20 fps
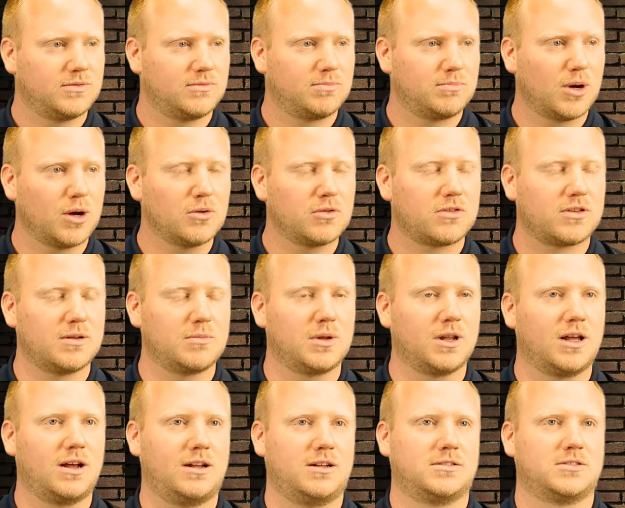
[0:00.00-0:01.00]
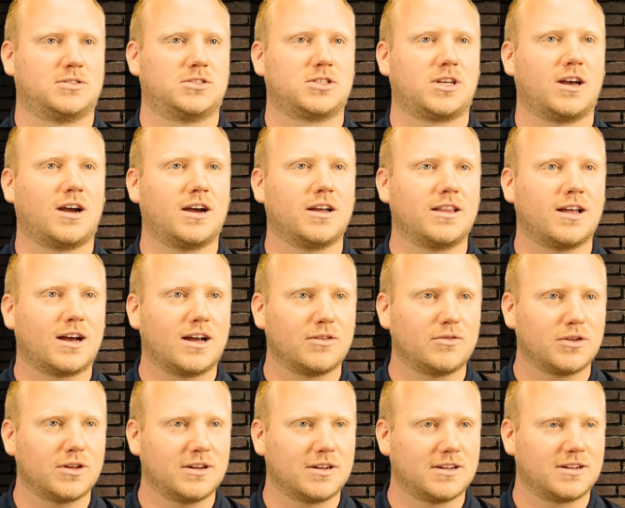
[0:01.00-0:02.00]
both similar,
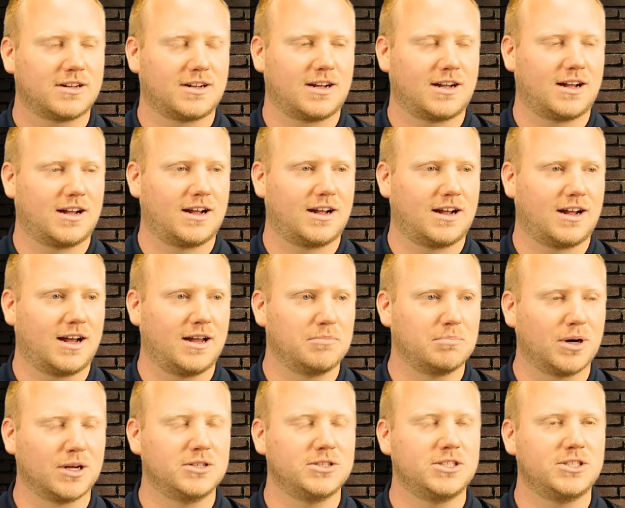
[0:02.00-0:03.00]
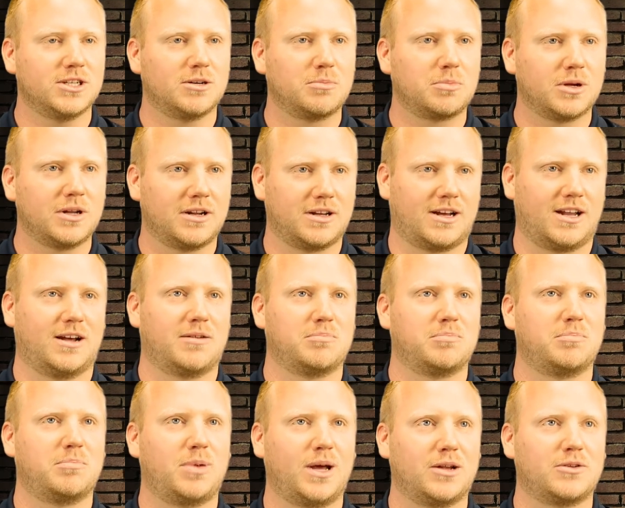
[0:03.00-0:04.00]
skydiving and bungee jumping, and
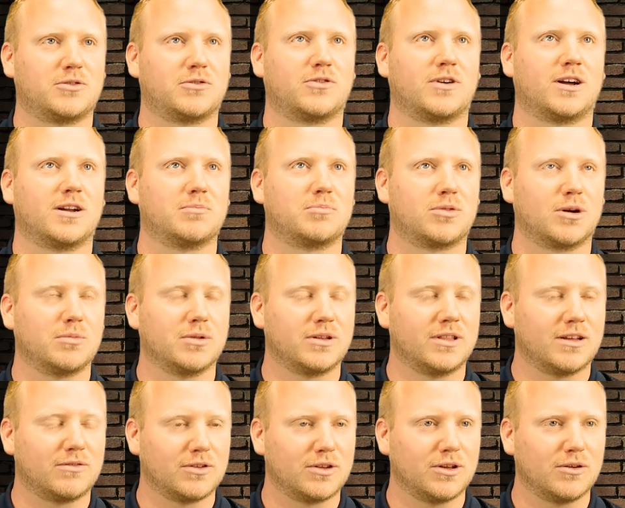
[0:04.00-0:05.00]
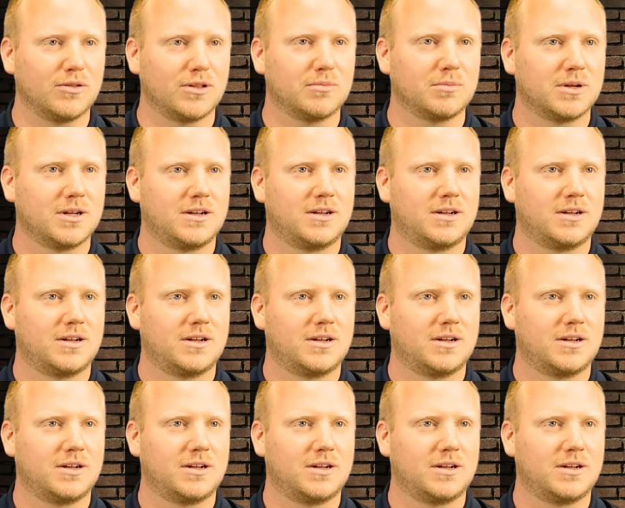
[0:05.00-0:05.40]
I'm petrified and probably never do them.